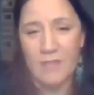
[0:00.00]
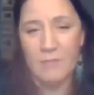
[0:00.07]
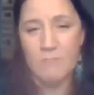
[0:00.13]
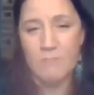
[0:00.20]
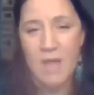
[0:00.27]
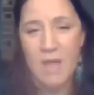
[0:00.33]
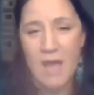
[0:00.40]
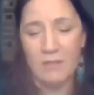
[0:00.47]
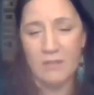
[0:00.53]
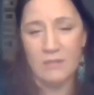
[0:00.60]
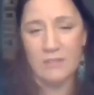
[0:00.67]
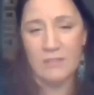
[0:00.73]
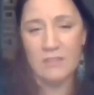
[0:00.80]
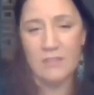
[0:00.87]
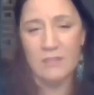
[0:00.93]

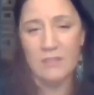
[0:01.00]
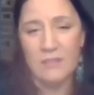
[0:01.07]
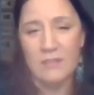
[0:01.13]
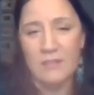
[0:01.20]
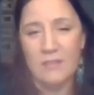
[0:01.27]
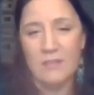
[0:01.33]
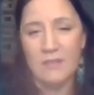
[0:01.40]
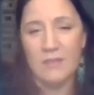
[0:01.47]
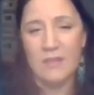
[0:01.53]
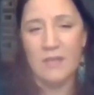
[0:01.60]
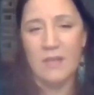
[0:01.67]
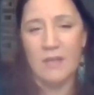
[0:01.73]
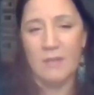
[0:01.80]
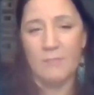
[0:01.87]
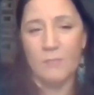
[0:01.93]
imbalanced
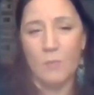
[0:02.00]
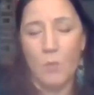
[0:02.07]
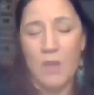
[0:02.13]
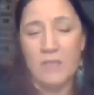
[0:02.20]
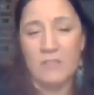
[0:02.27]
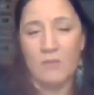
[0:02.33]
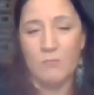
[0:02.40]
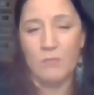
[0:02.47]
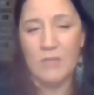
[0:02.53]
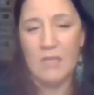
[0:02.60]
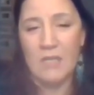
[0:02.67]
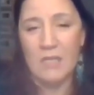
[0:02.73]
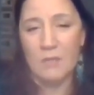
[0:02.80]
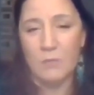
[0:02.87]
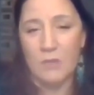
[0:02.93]
ways of
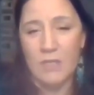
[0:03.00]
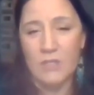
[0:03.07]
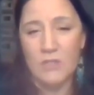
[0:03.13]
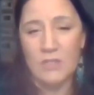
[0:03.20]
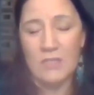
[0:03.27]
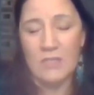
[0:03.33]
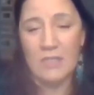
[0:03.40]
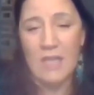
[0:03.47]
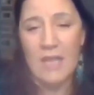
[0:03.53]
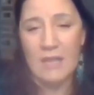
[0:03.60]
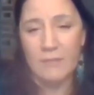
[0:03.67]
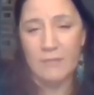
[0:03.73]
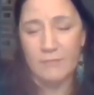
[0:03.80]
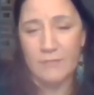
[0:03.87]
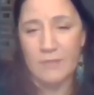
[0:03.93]
being in relation to
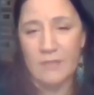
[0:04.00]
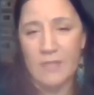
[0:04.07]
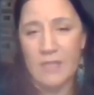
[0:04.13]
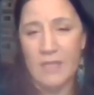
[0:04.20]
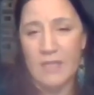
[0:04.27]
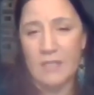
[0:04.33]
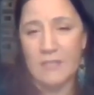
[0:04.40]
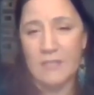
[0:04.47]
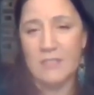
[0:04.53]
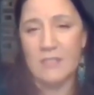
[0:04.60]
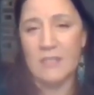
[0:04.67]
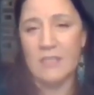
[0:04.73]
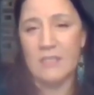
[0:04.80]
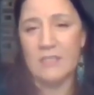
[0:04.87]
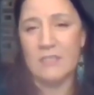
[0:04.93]
life. And
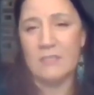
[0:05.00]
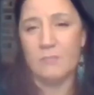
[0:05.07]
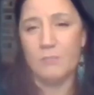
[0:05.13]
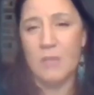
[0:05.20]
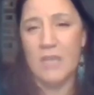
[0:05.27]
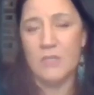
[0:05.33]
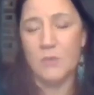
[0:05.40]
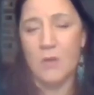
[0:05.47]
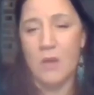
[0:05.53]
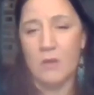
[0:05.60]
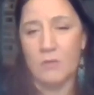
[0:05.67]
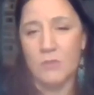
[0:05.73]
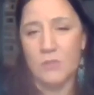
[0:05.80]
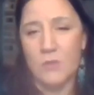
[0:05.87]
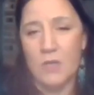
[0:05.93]
this
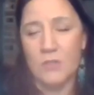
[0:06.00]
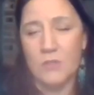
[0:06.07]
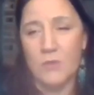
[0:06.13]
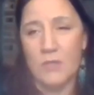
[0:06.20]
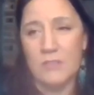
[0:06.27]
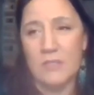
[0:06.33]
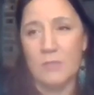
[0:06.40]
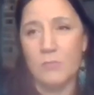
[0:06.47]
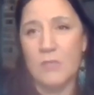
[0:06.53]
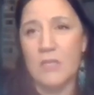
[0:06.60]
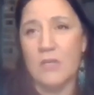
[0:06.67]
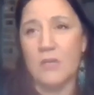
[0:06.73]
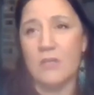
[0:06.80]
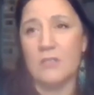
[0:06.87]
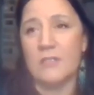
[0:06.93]
patriarchal structure, as it
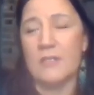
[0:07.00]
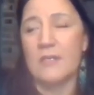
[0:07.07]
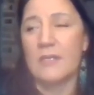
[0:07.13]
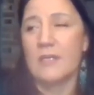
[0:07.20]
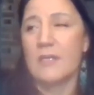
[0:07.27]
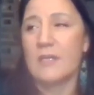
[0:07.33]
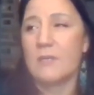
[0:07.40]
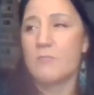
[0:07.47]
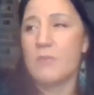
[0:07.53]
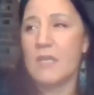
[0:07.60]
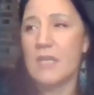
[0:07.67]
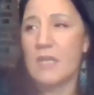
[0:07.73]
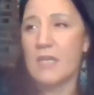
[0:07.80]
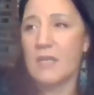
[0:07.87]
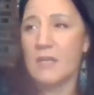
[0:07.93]
appears,
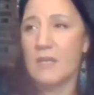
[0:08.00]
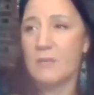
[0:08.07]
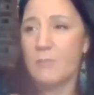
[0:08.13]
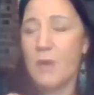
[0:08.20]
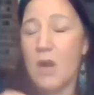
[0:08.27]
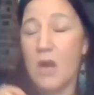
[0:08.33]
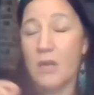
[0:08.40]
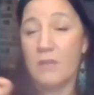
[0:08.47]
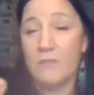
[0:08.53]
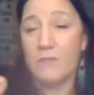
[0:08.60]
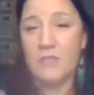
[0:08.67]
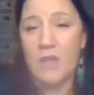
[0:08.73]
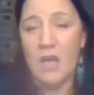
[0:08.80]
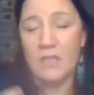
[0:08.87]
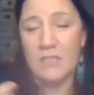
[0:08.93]
being part of the
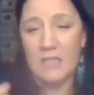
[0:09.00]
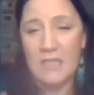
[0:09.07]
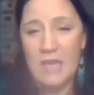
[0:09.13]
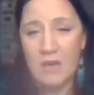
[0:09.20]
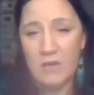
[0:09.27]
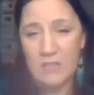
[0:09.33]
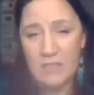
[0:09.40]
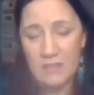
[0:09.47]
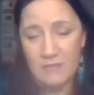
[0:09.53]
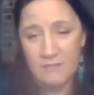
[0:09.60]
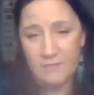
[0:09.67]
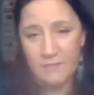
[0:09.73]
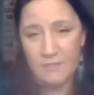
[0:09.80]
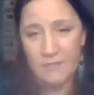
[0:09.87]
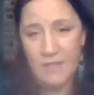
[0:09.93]
toxic narrative
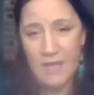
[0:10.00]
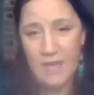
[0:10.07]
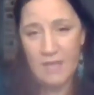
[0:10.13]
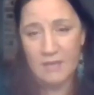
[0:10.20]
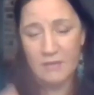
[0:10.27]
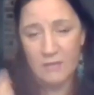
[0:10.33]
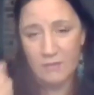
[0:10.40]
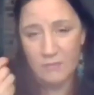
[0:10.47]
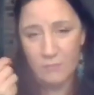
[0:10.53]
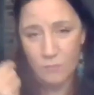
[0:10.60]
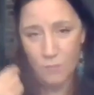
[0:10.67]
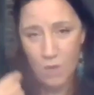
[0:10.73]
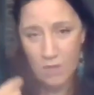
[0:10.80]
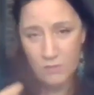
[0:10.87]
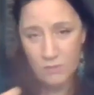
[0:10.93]
that
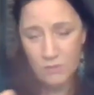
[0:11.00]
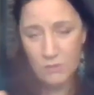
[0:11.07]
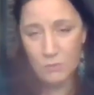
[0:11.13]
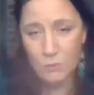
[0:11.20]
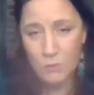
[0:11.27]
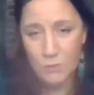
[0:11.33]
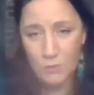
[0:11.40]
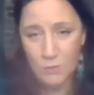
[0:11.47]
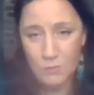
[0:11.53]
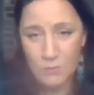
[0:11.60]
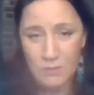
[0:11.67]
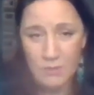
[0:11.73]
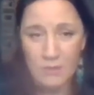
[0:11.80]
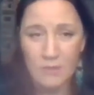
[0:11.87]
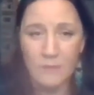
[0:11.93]
runs through